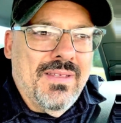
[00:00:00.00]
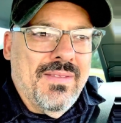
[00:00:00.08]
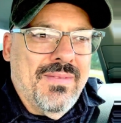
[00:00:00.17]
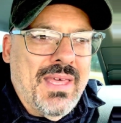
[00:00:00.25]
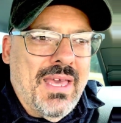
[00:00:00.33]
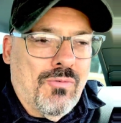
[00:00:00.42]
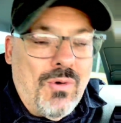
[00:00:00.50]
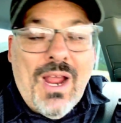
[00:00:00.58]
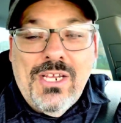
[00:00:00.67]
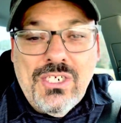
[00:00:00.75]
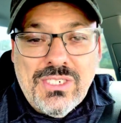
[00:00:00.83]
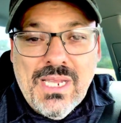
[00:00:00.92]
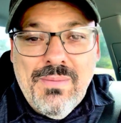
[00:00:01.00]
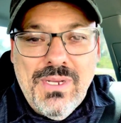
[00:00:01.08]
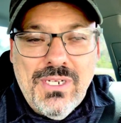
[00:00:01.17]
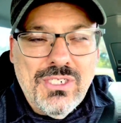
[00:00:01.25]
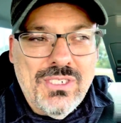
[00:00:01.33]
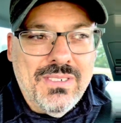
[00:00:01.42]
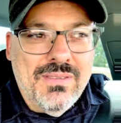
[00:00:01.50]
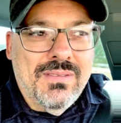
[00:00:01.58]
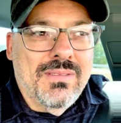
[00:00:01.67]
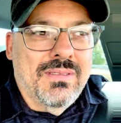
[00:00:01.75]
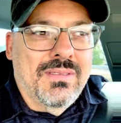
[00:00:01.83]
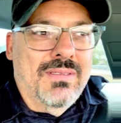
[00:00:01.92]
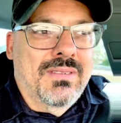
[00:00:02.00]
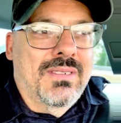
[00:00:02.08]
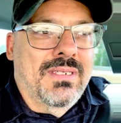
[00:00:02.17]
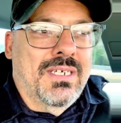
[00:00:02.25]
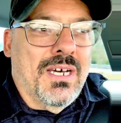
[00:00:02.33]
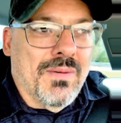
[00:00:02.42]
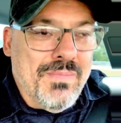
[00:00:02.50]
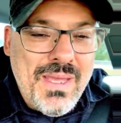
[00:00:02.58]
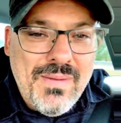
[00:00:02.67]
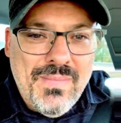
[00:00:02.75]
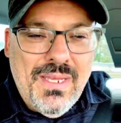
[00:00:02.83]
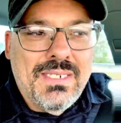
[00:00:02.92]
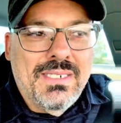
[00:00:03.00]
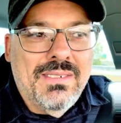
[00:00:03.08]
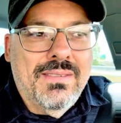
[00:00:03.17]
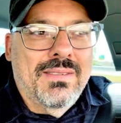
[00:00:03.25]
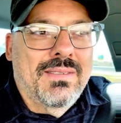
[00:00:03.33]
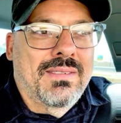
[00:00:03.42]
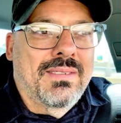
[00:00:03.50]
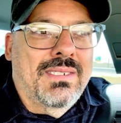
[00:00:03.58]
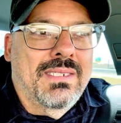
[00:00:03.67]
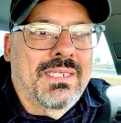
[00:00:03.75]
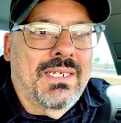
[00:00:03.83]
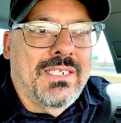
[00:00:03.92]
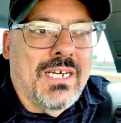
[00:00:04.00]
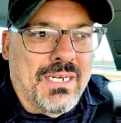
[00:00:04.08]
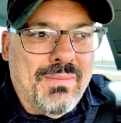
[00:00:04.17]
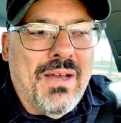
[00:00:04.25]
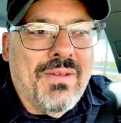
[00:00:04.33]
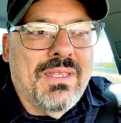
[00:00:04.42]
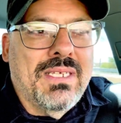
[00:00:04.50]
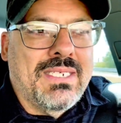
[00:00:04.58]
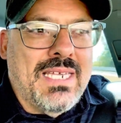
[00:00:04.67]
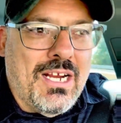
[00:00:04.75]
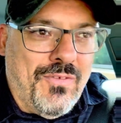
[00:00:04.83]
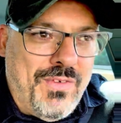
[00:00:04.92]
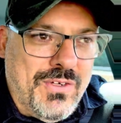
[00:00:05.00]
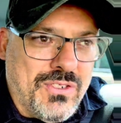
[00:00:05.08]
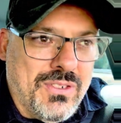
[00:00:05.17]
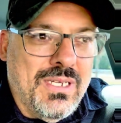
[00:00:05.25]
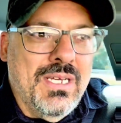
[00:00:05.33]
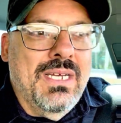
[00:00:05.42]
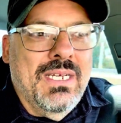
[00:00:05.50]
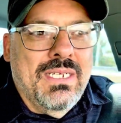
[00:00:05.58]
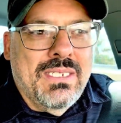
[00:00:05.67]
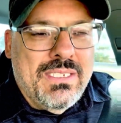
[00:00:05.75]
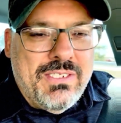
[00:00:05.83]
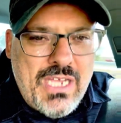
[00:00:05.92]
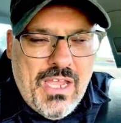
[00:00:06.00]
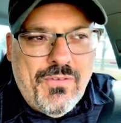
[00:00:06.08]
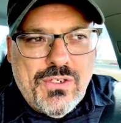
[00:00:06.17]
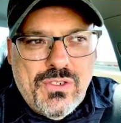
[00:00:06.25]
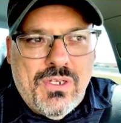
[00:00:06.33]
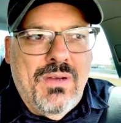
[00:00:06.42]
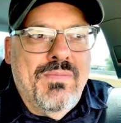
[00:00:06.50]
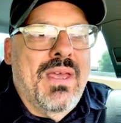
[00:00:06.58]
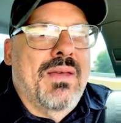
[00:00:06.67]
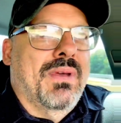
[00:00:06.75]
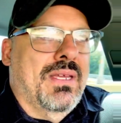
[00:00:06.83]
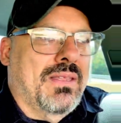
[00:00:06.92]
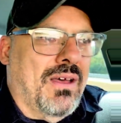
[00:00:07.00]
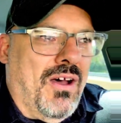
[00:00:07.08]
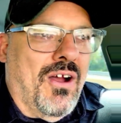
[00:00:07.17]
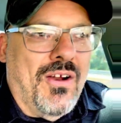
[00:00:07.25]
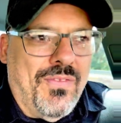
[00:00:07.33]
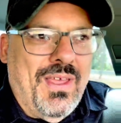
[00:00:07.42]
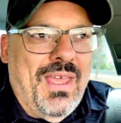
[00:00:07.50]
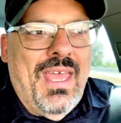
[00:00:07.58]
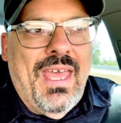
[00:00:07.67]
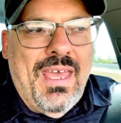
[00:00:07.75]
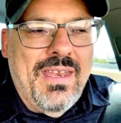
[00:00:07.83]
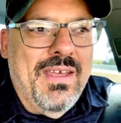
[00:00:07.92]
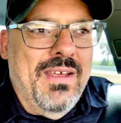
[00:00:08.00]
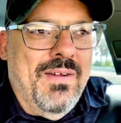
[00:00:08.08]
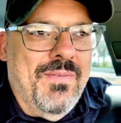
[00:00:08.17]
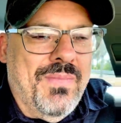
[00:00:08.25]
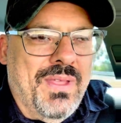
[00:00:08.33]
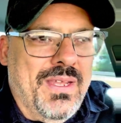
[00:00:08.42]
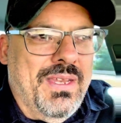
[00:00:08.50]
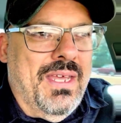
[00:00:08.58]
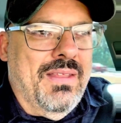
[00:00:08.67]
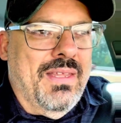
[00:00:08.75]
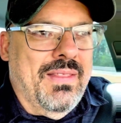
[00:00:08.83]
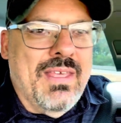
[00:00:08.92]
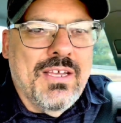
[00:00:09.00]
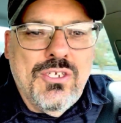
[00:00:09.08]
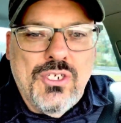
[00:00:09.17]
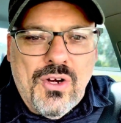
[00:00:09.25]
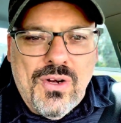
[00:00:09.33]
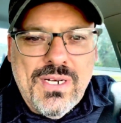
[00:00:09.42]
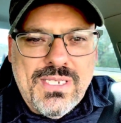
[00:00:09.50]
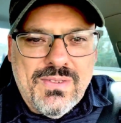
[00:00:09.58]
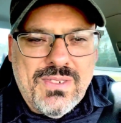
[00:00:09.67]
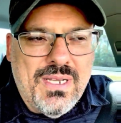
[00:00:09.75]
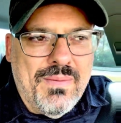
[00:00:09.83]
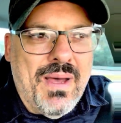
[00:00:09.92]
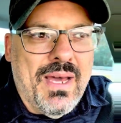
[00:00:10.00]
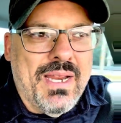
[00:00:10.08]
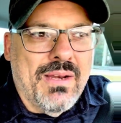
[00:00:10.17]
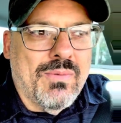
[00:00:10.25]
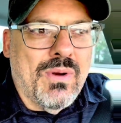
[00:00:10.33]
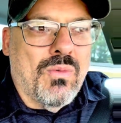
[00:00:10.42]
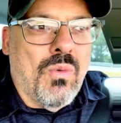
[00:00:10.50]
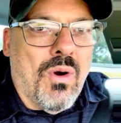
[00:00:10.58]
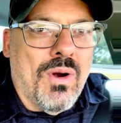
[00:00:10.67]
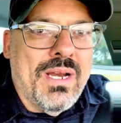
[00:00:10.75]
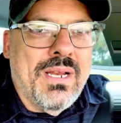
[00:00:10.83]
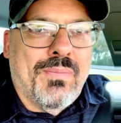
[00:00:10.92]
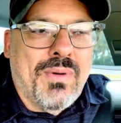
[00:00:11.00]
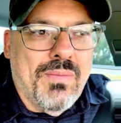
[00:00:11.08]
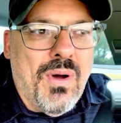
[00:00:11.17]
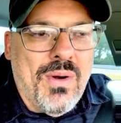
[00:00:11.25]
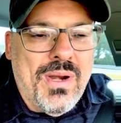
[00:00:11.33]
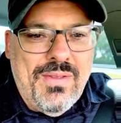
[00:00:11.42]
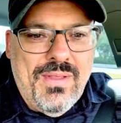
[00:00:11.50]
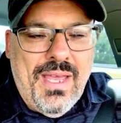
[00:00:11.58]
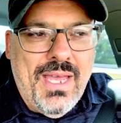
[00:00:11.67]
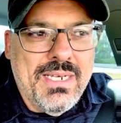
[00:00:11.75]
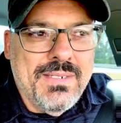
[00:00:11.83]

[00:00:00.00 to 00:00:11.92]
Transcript: that righteous ambition, commitment. I talk about the sacrificial commitment, the heart, the head, and the endurance of somebody, and rewarding and promoting that.